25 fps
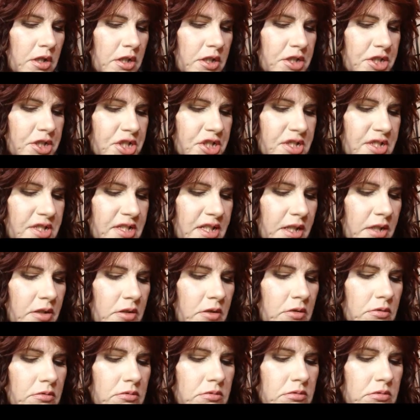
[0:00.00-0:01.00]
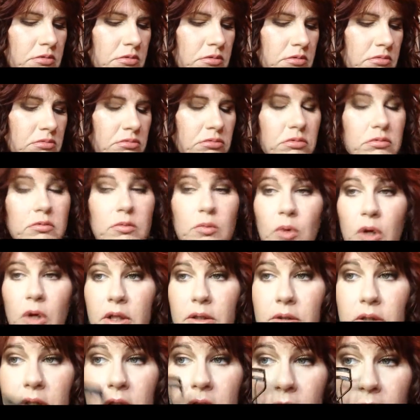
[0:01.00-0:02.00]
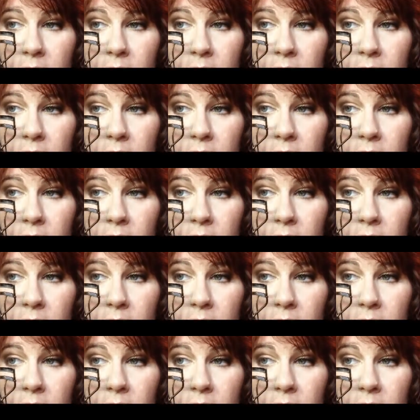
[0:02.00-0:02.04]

A Shiseido one,